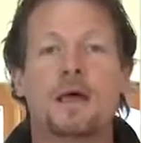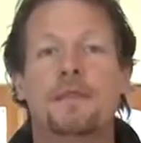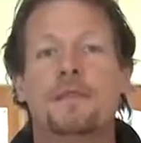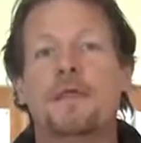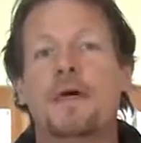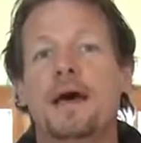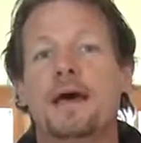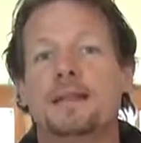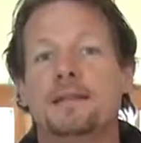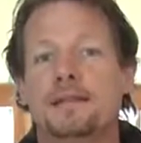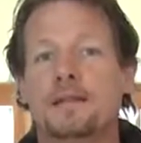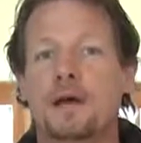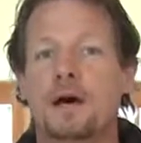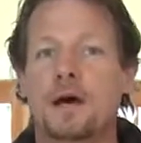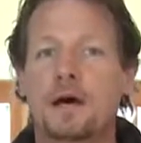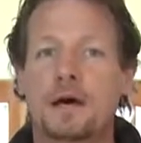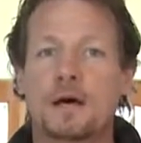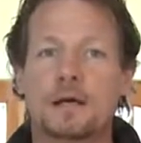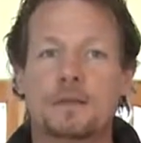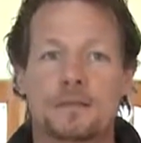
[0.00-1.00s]
that
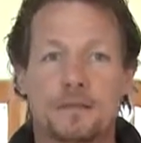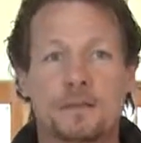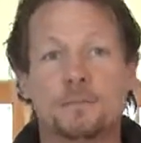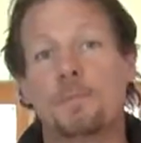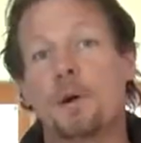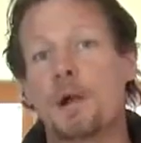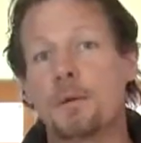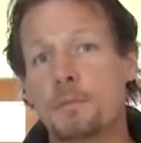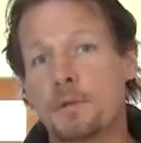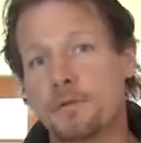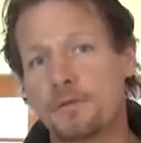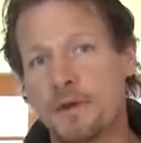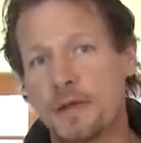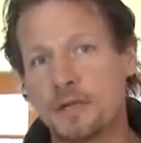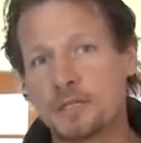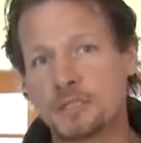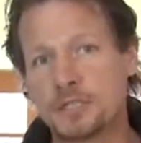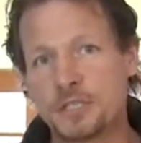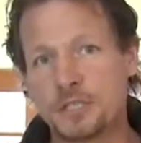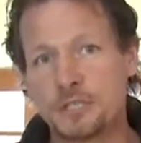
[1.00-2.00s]
the Department of
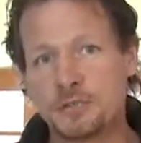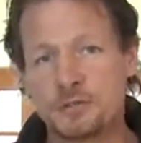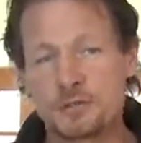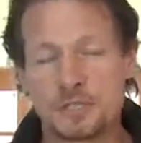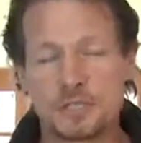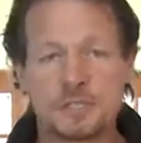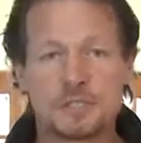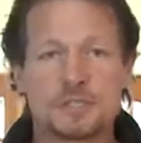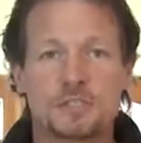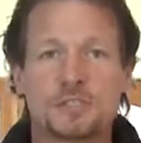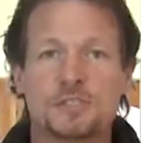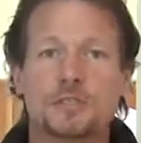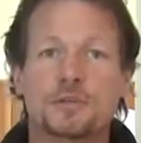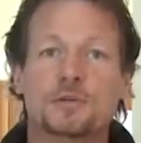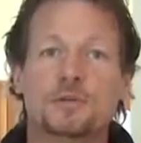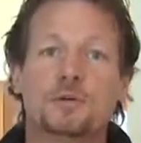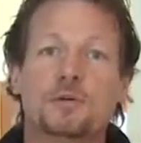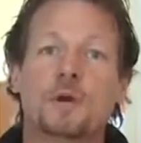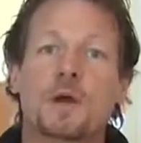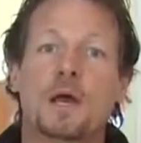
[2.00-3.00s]
Energy uses
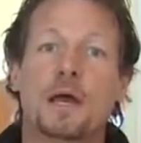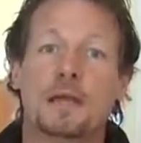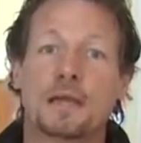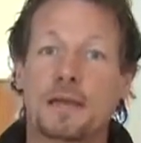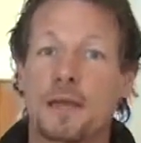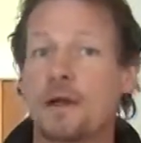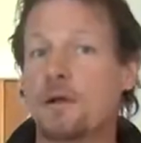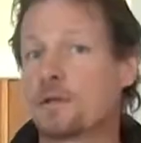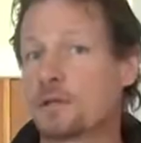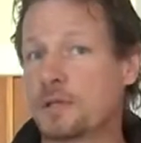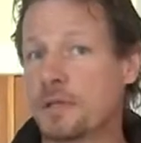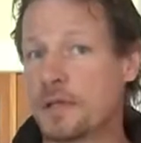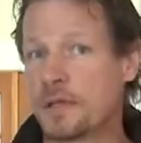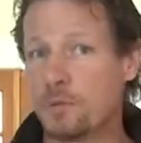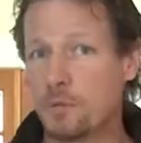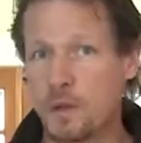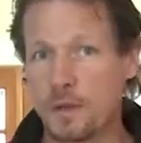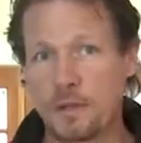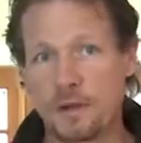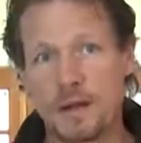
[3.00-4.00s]
to calculate
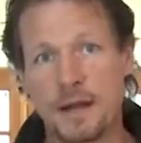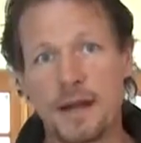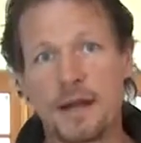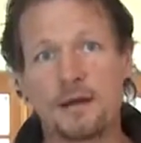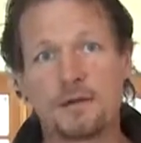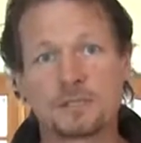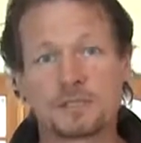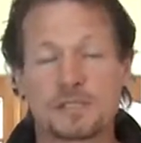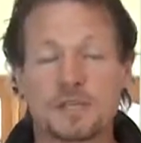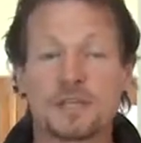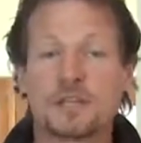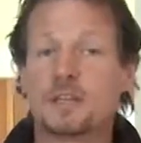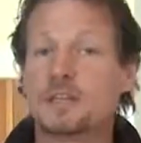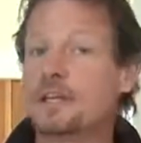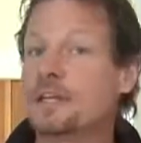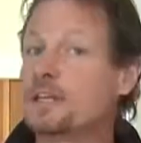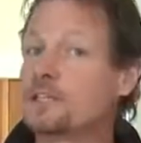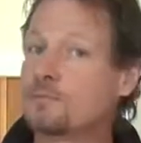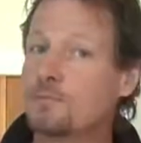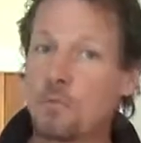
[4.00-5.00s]
whether a house
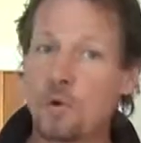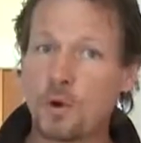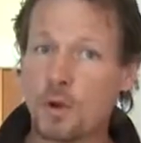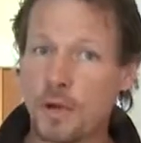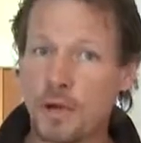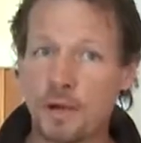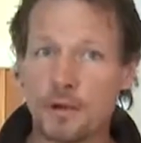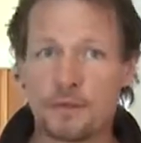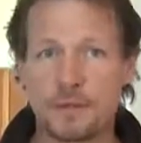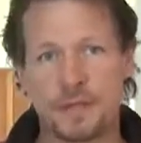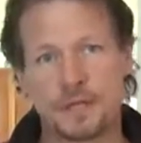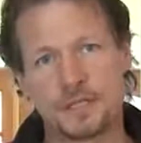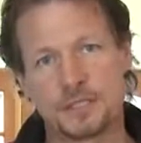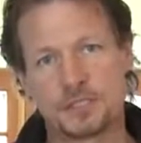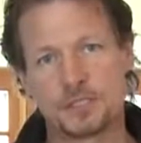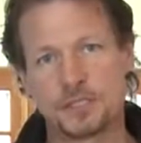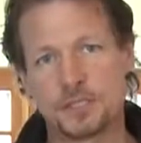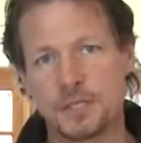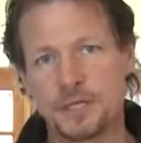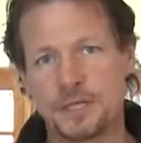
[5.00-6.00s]
leaks more air than it
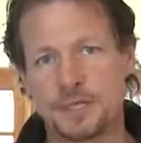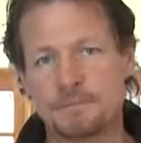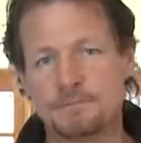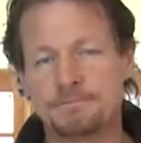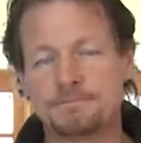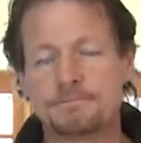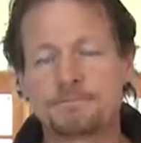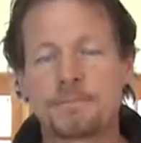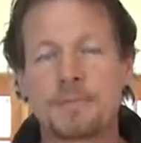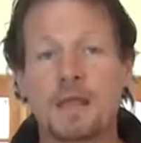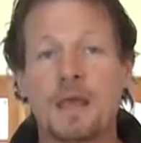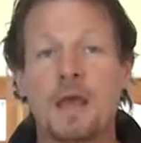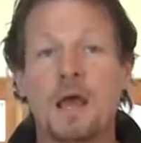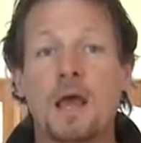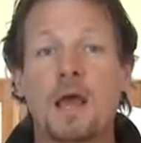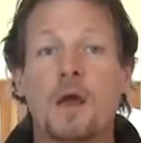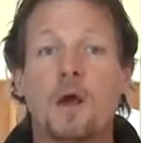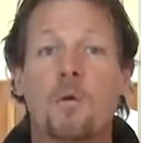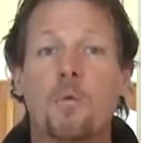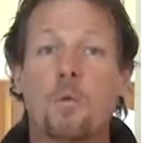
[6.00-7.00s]
should.
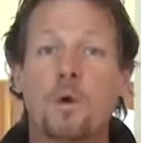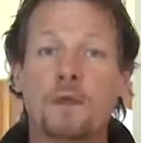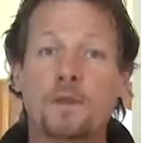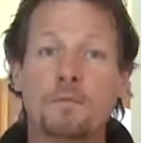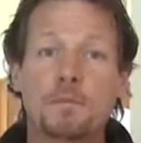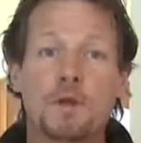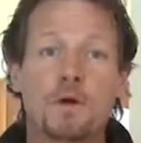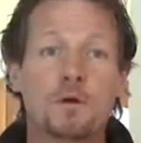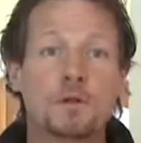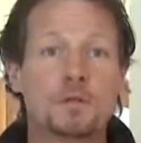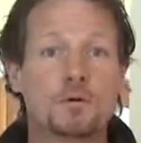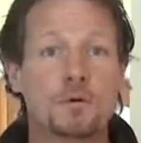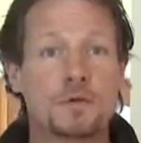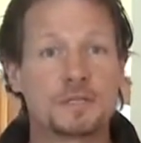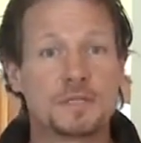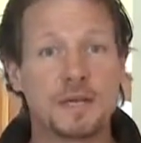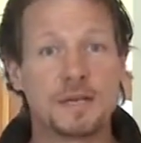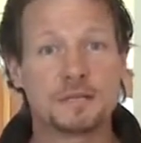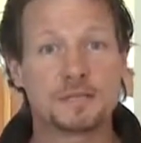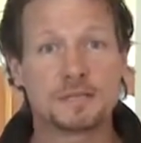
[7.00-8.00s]
When the blower door
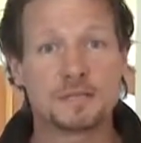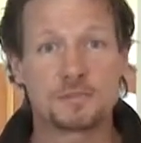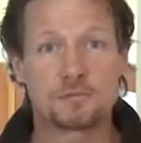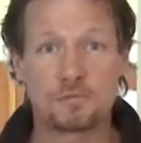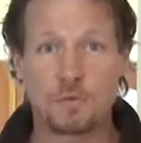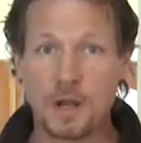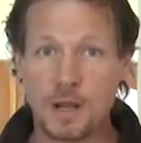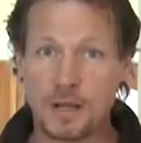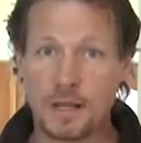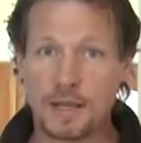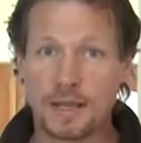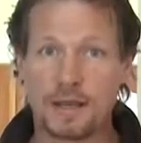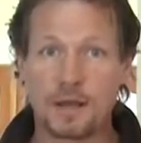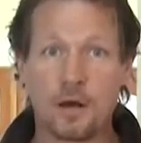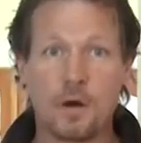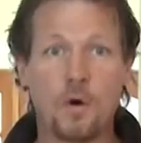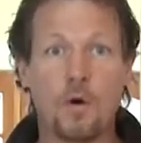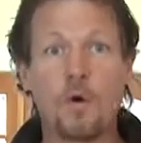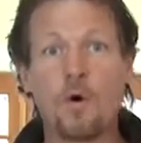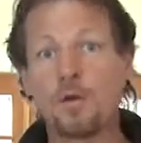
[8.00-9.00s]
test is running,
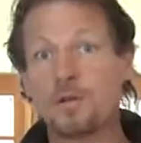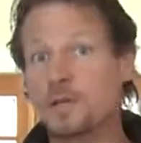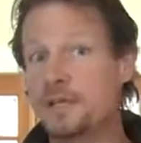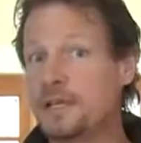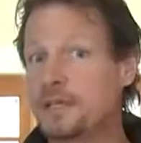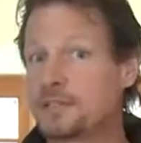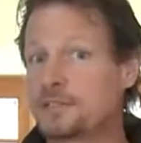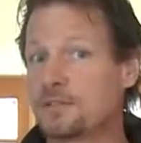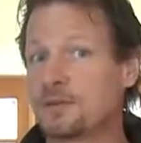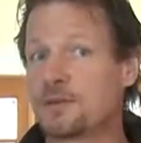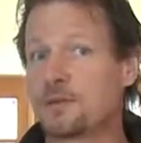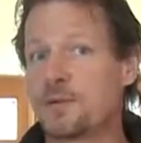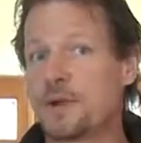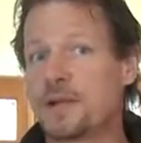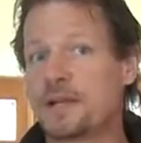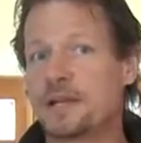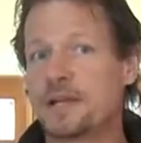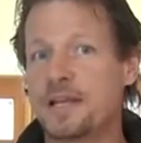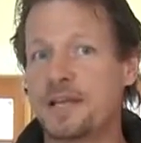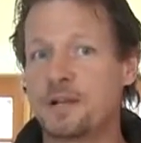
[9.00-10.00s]
all leaks are
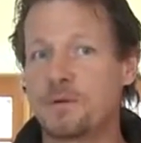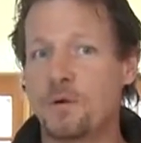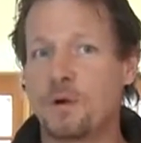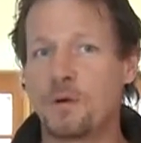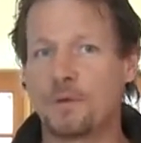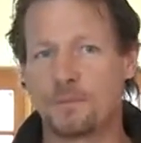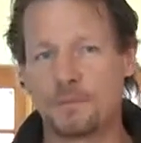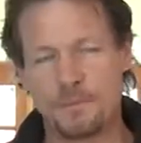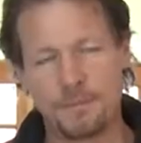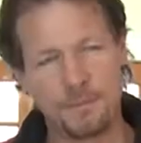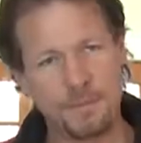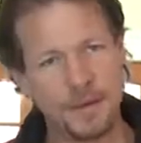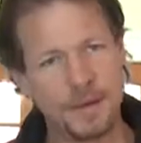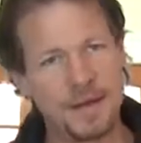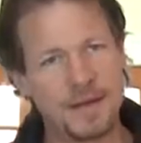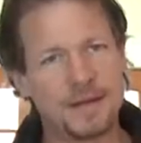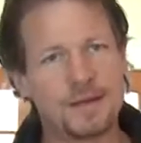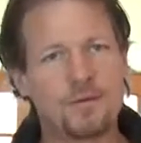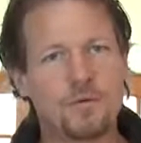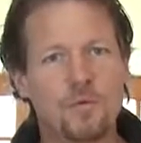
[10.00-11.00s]
created equal,
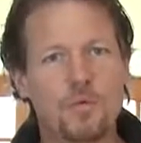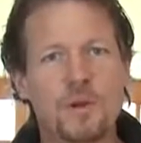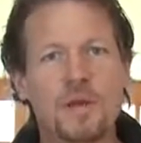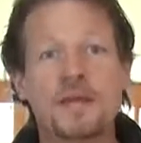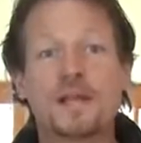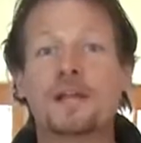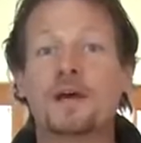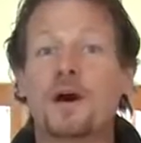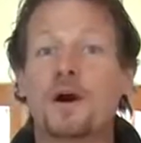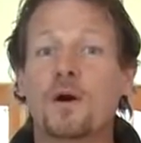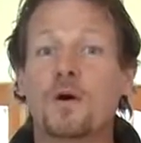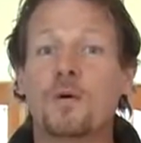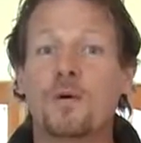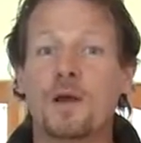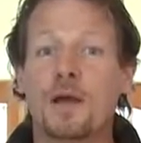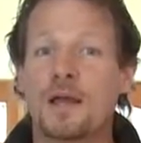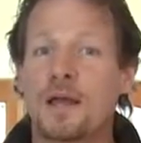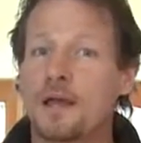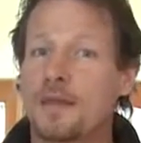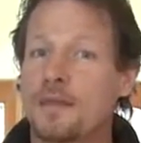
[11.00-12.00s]
but we know
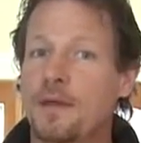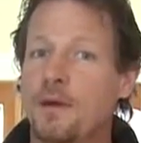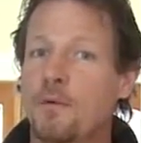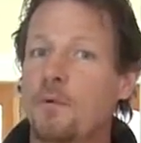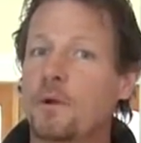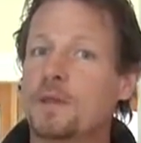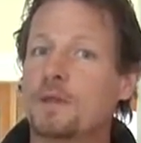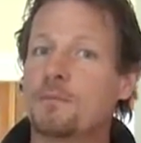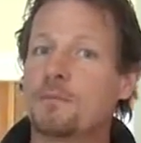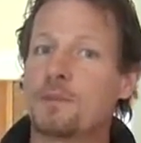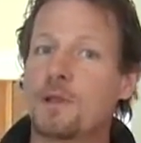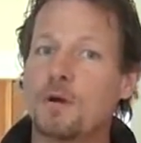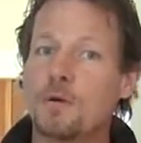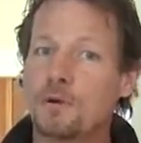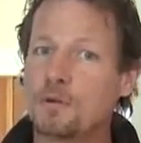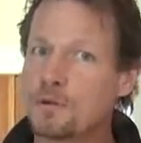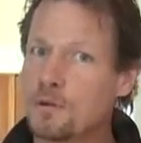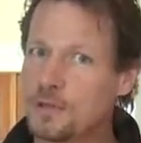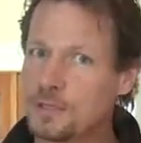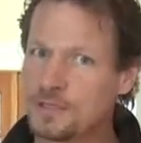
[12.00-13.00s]
that when the
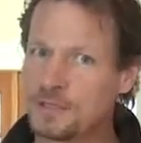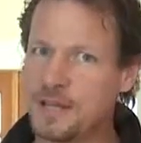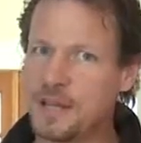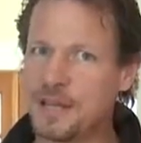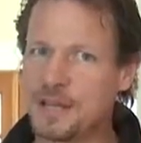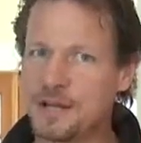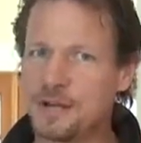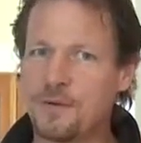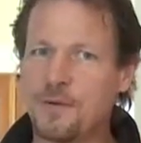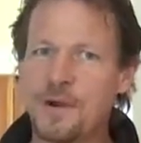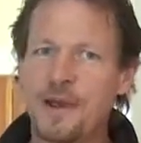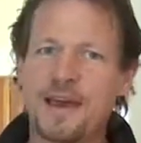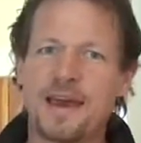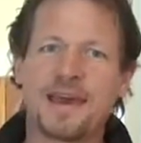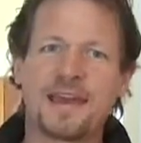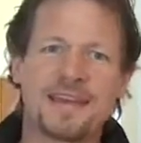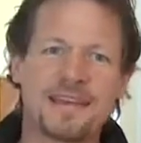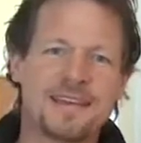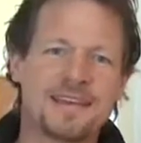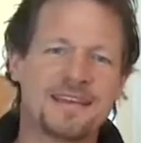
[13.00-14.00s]
blower door is taken
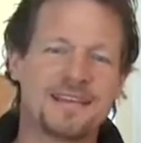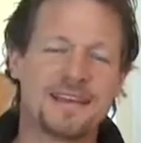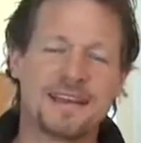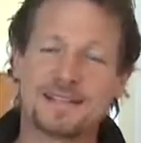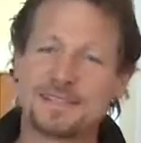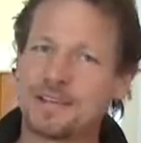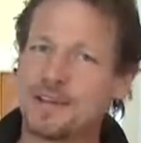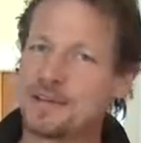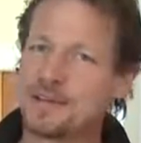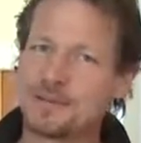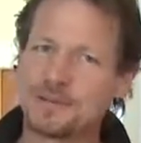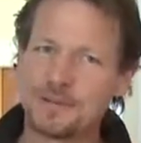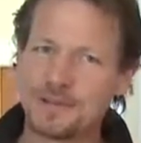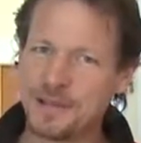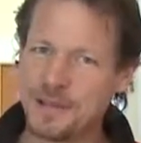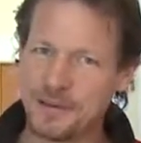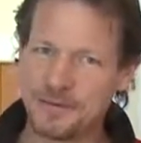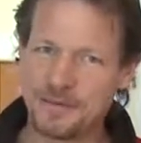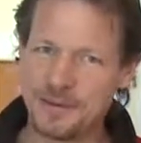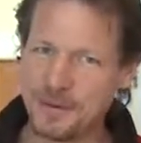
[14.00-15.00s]
away, and that's how you
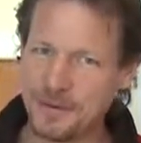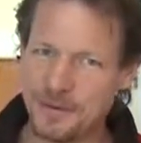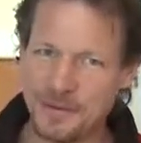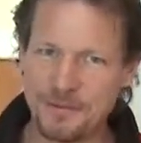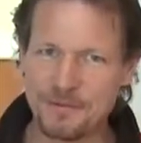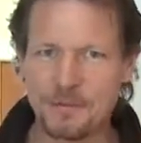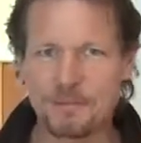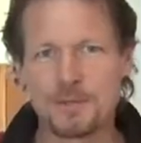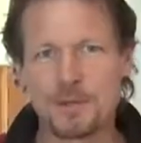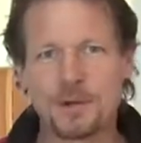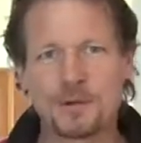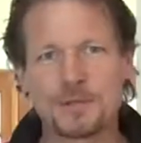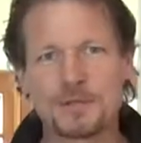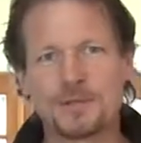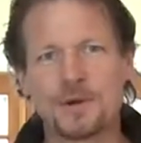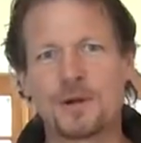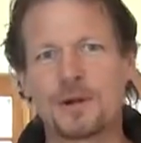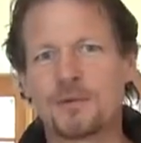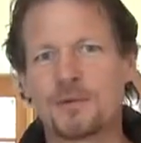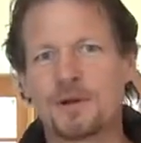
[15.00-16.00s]
live, you don't have a blower
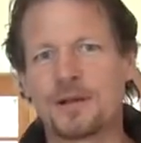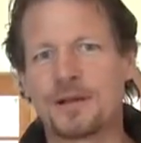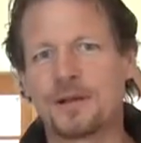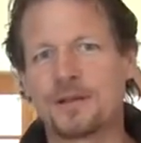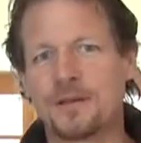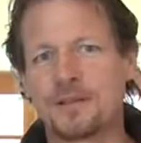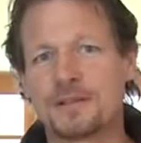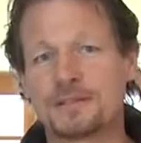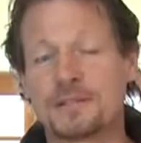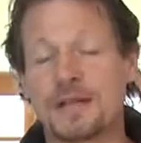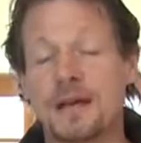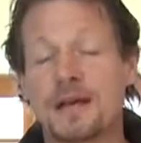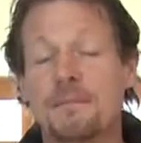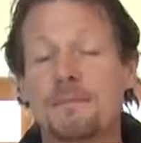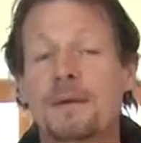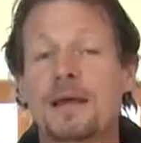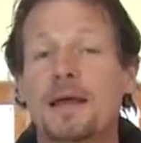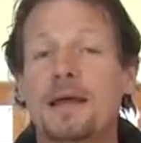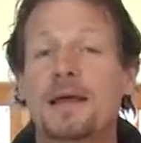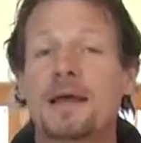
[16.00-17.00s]
door running all the
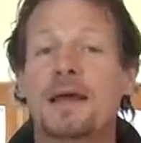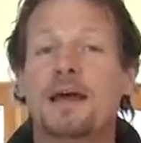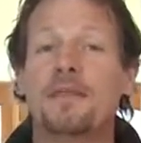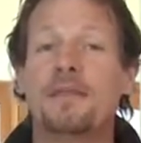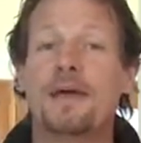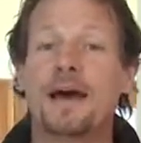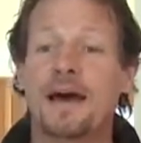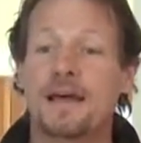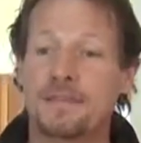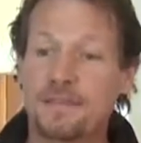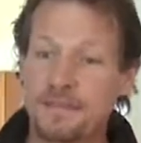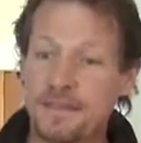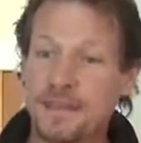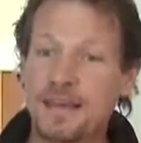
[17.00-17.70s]
time, that